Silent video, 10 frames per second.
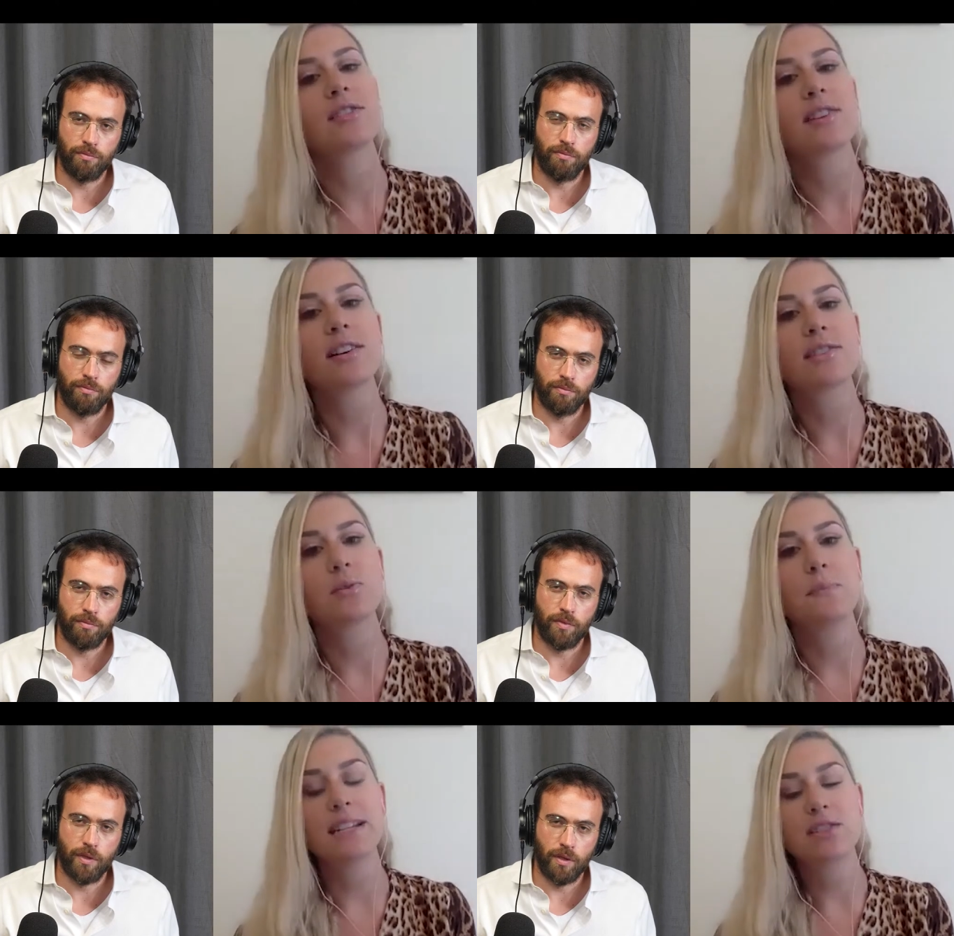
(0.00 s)
Speaker 1: There's
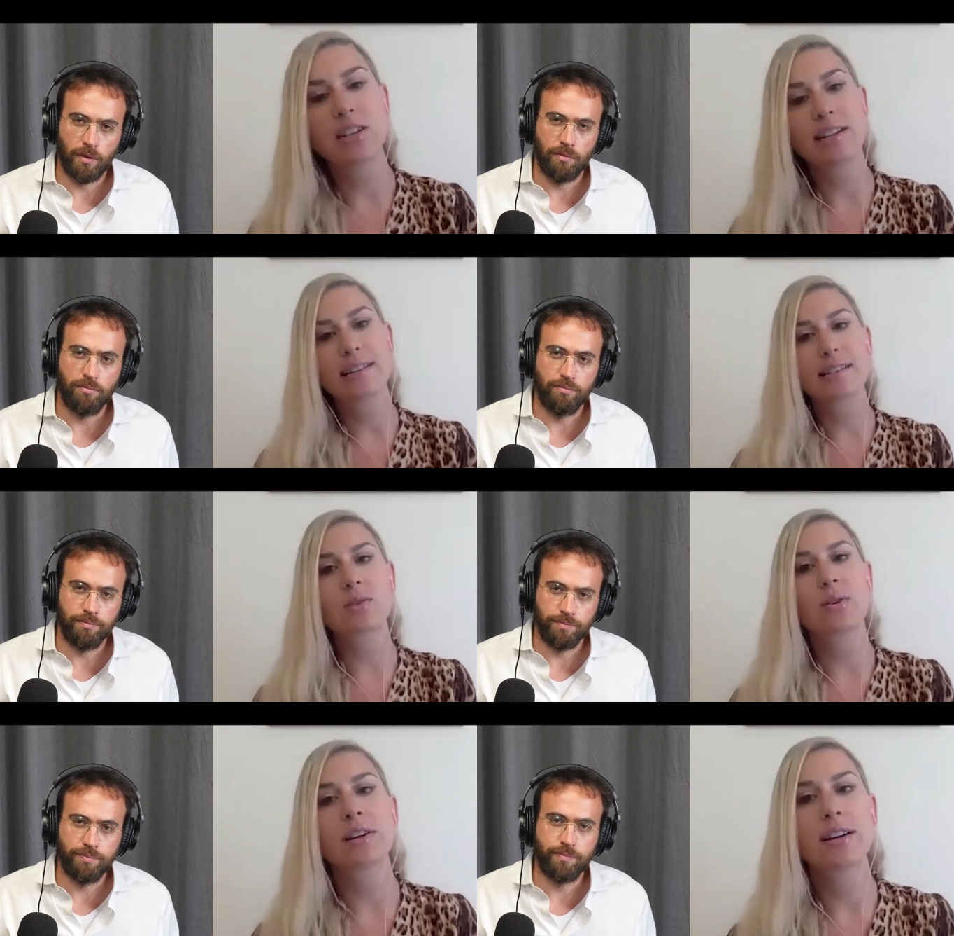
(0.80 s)
also binge eating
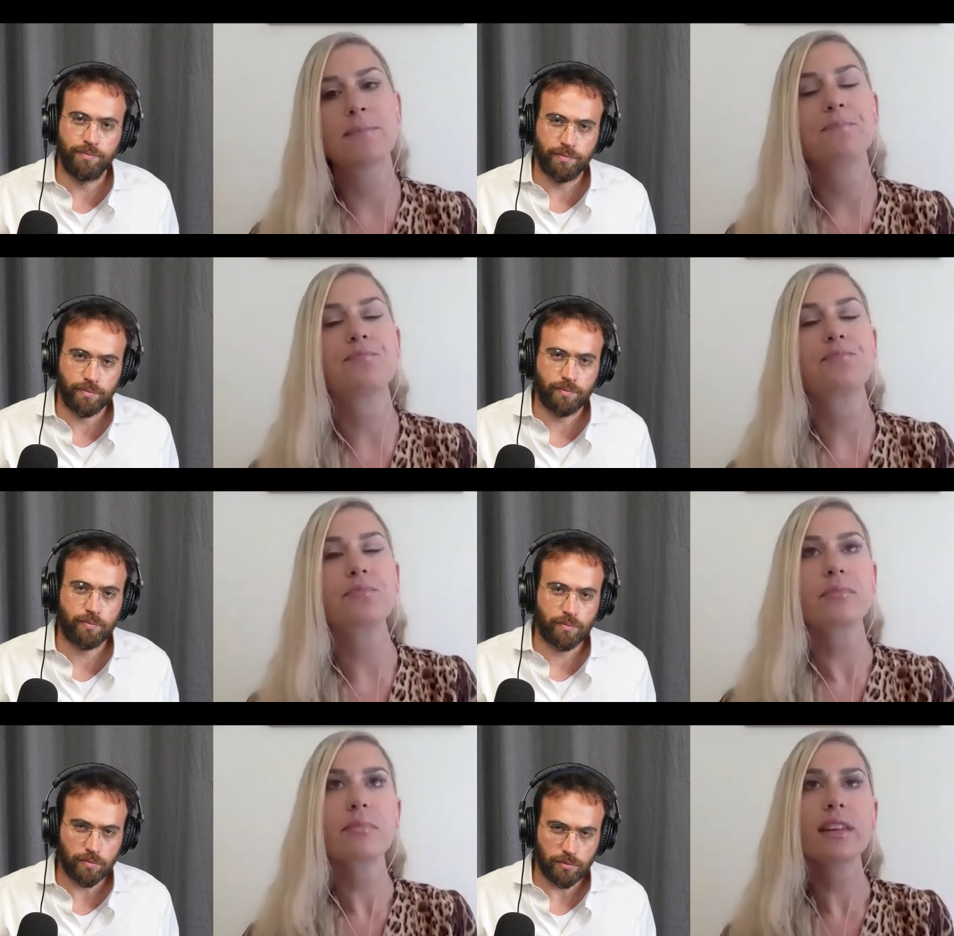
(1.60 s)
disorder,
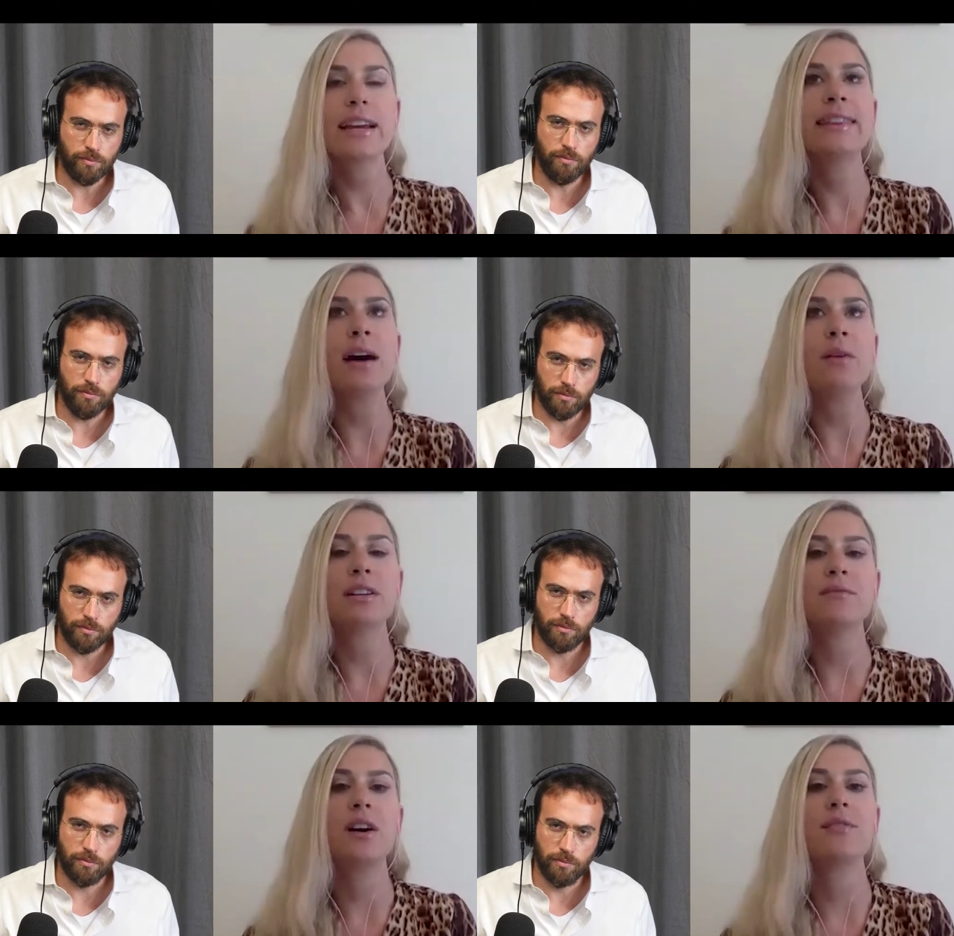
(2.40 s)
and that
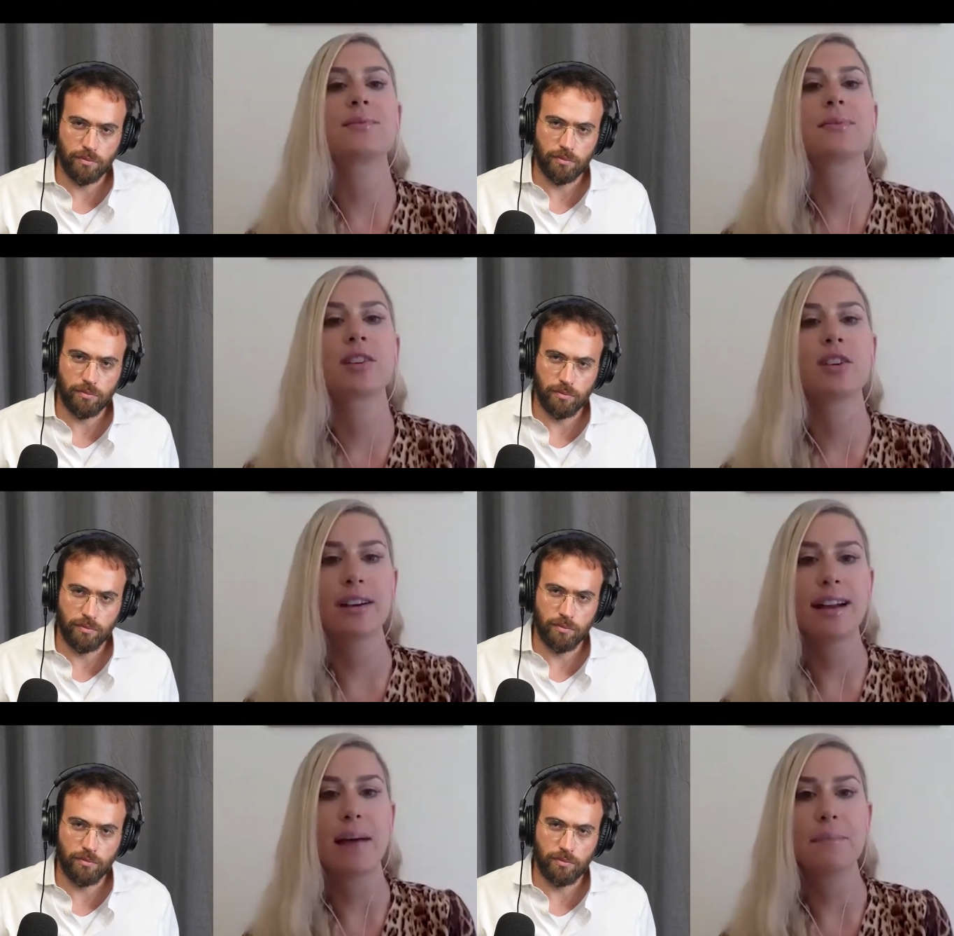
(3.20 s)
one involves
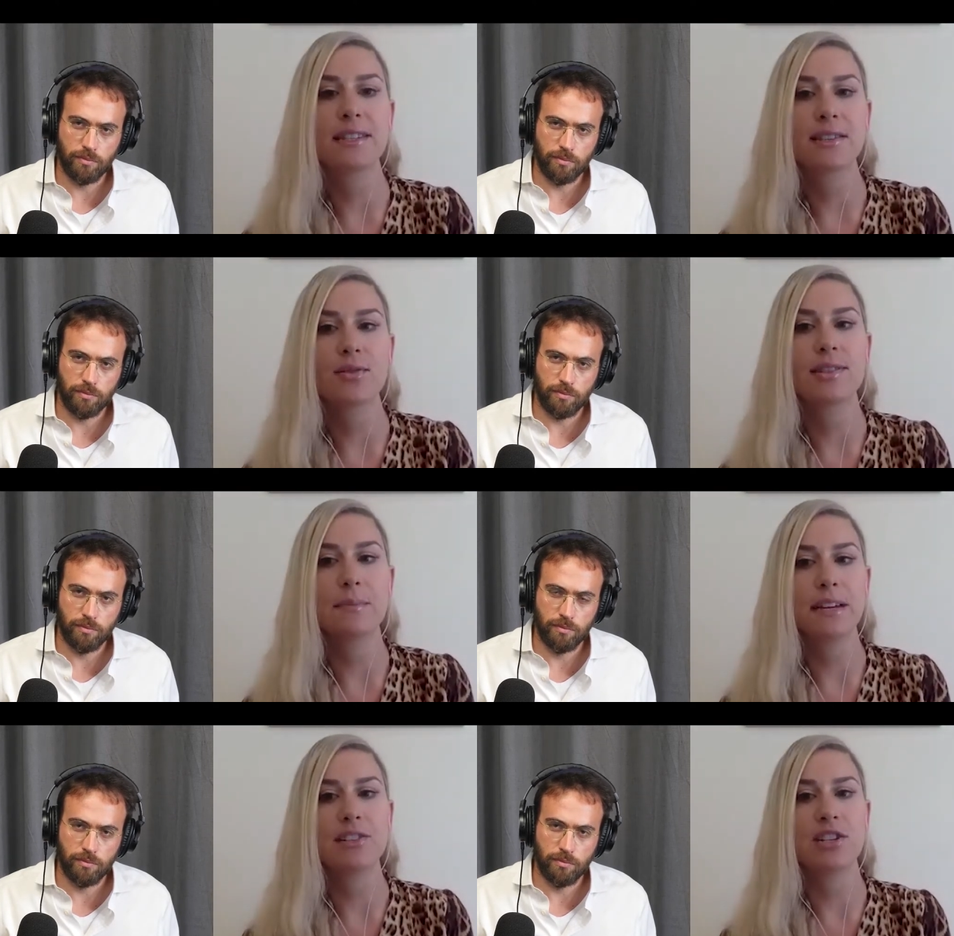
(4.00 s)
recurrent episodes
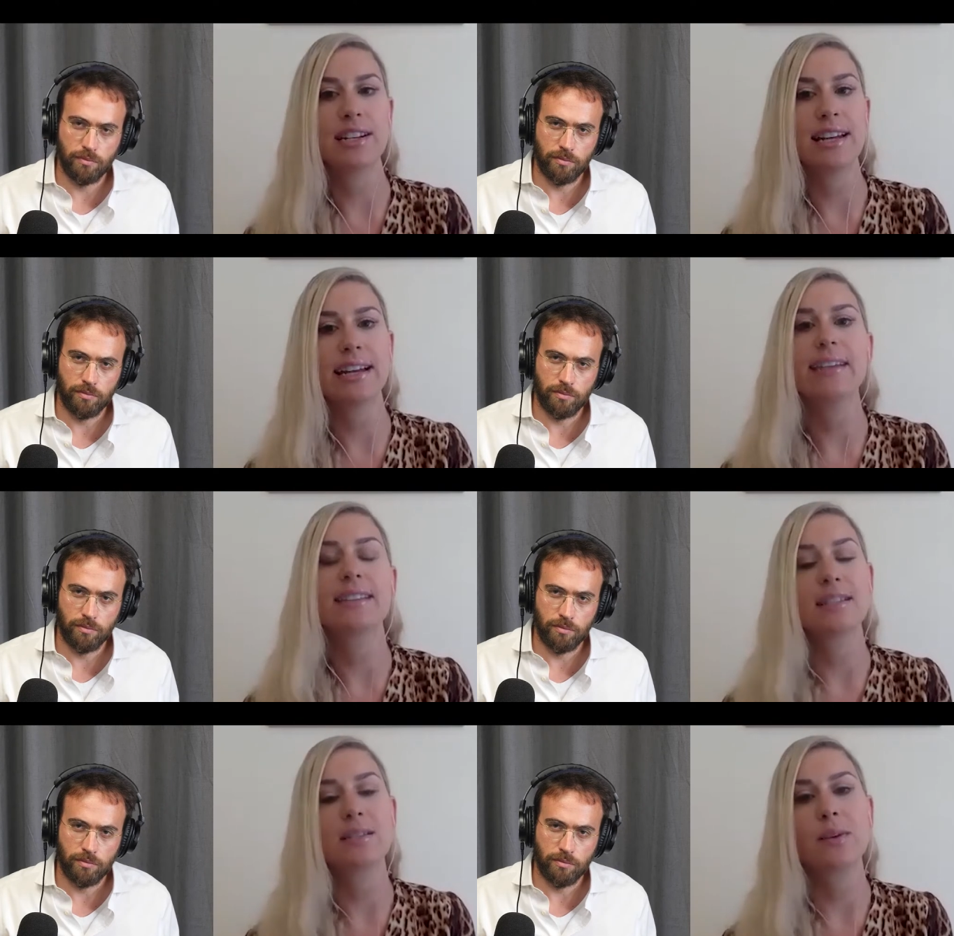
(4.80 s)
of binge eating
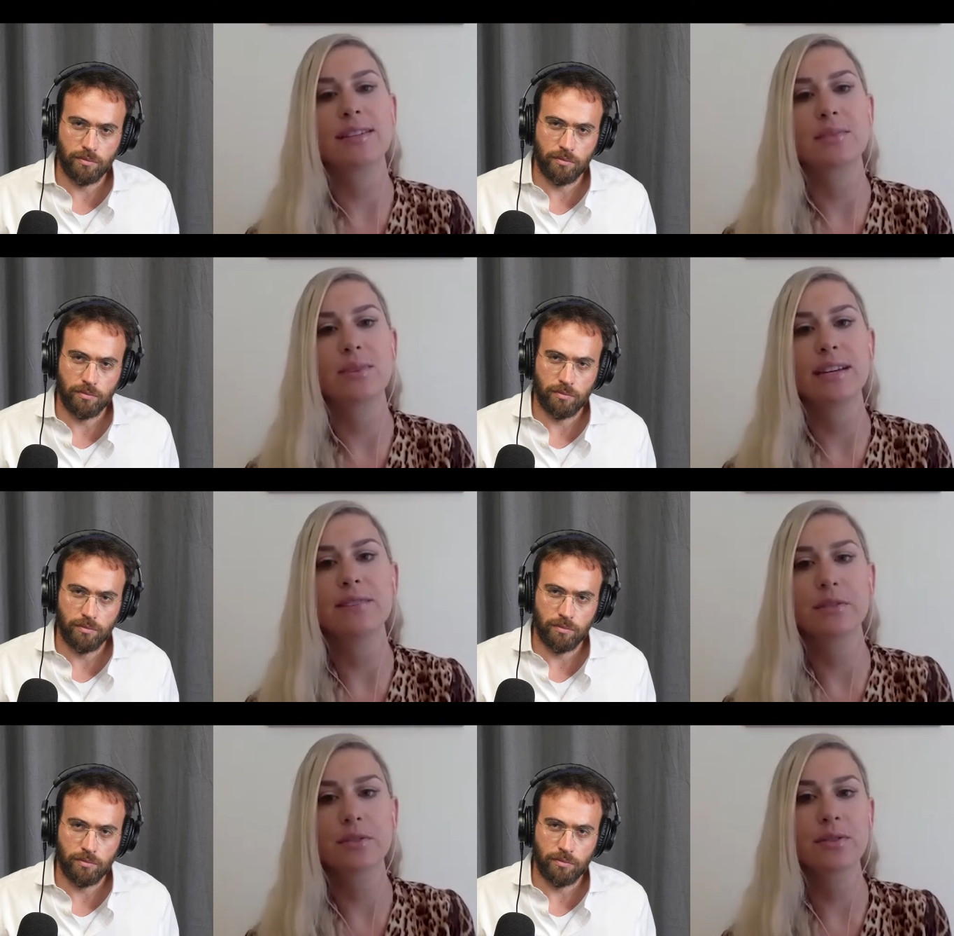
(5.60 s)
at least once a
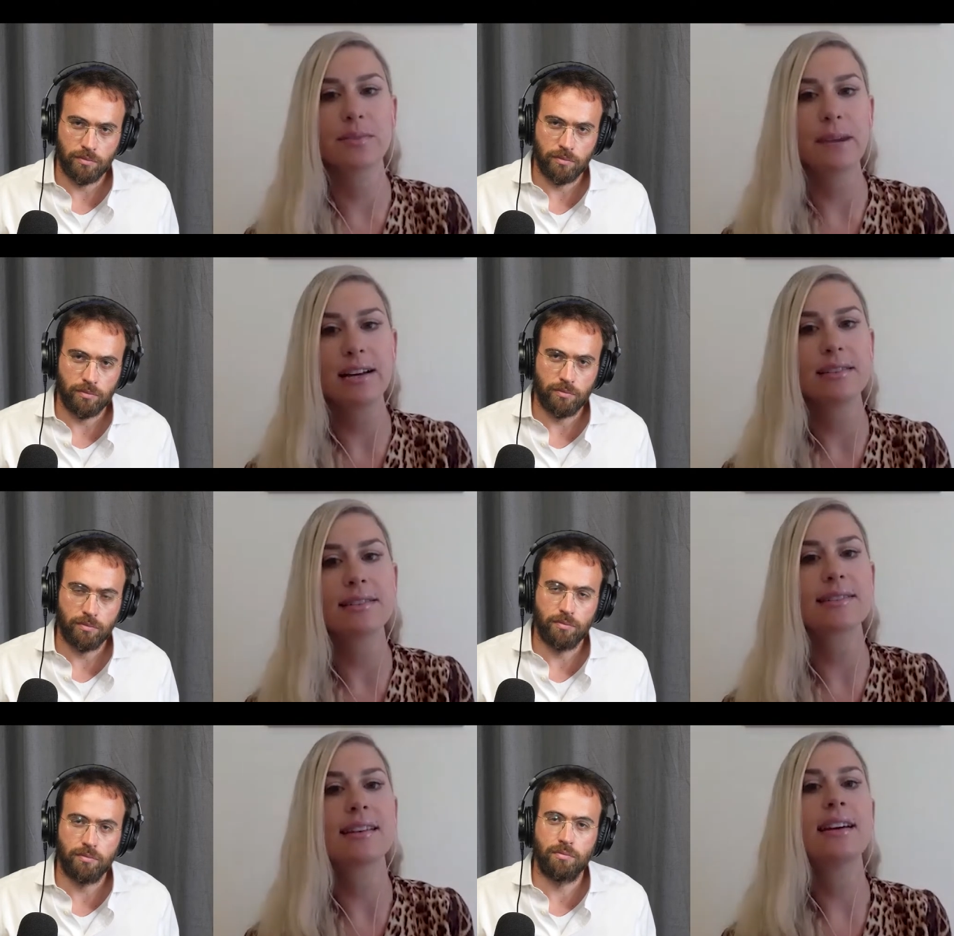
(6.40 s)
week for three
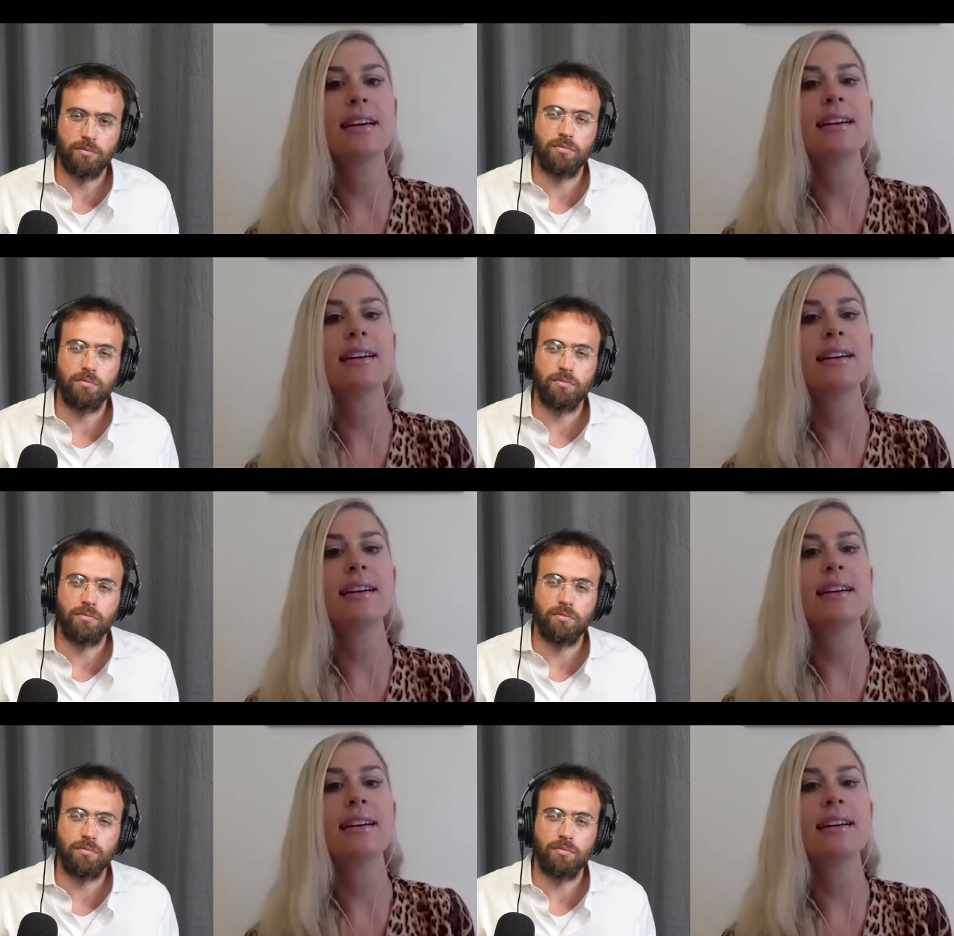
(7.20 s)
months.